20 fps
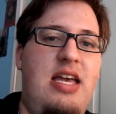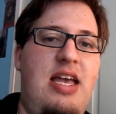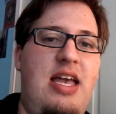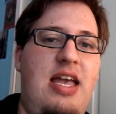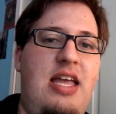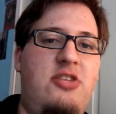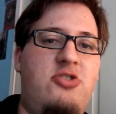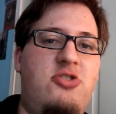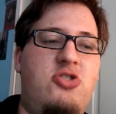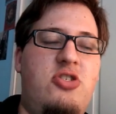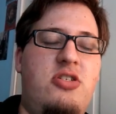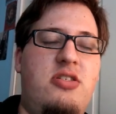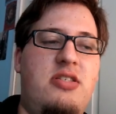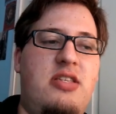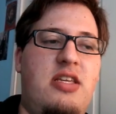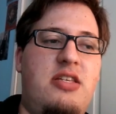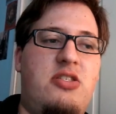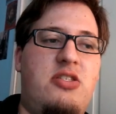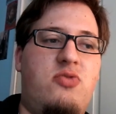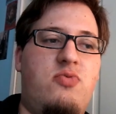engine
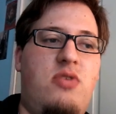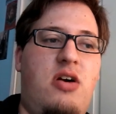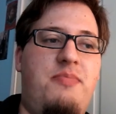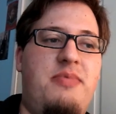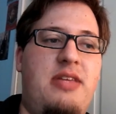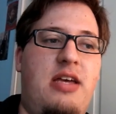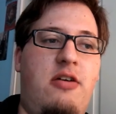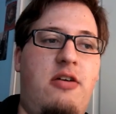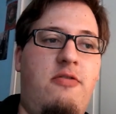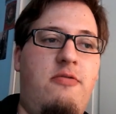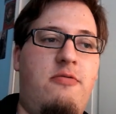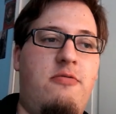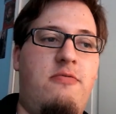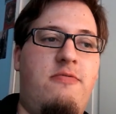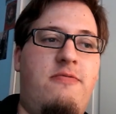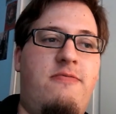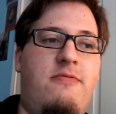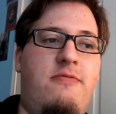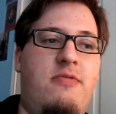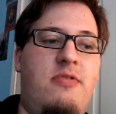gets swapped out,
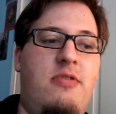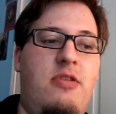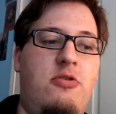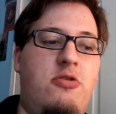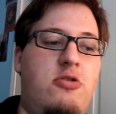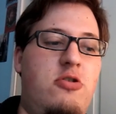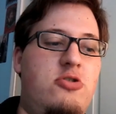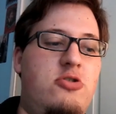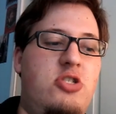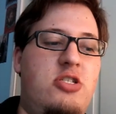orange